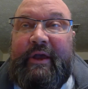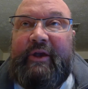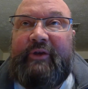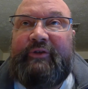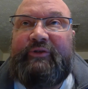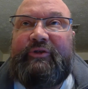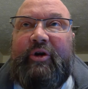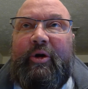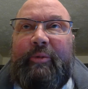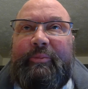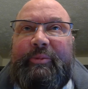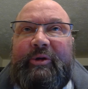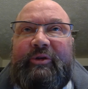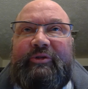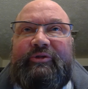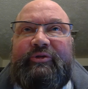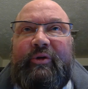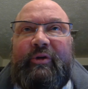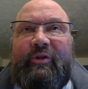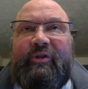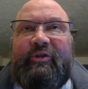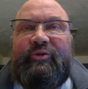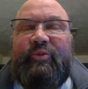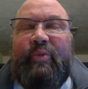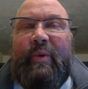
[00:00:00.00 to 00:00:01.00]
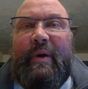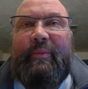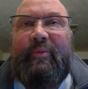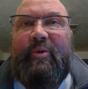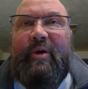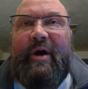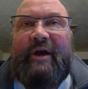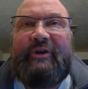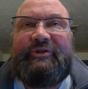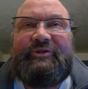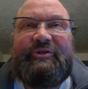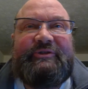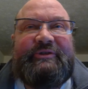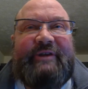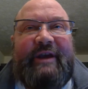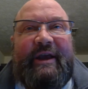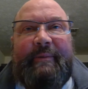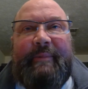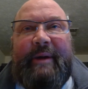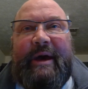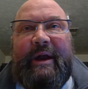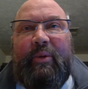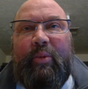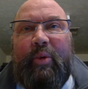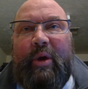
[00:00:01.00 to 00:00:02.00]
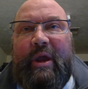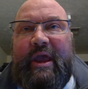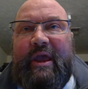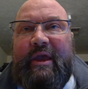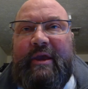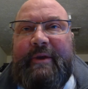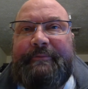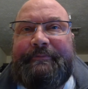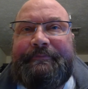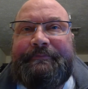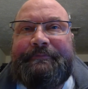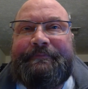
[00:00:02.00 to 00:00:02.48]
So I hope you enjoy this webcast. It should take about a week.